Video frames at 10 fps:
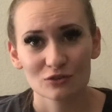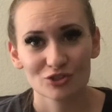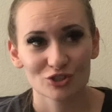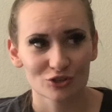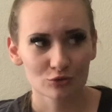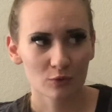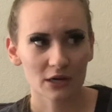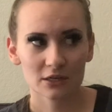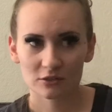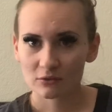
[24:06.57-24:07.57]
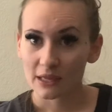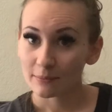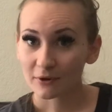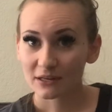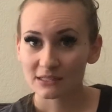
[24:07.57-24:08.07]
Do you want to do
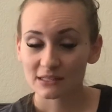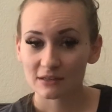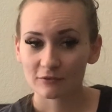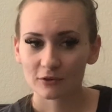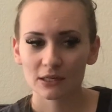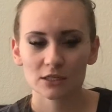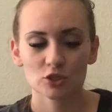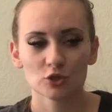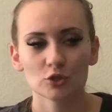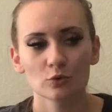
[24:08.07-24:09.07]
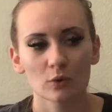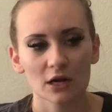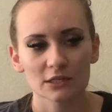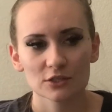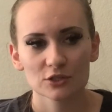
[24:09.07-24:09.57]
labor and delivery? Do you
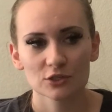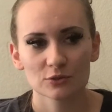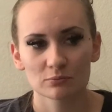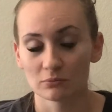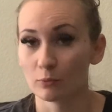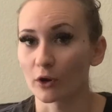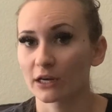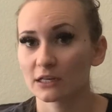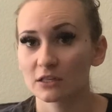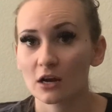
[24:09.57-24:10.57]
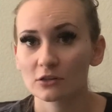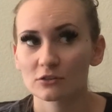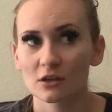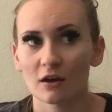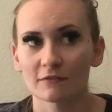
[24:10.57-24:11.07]
want to work in a doctor's
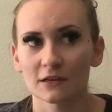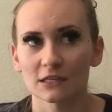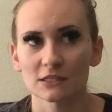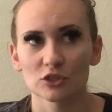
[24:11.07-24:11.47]
office?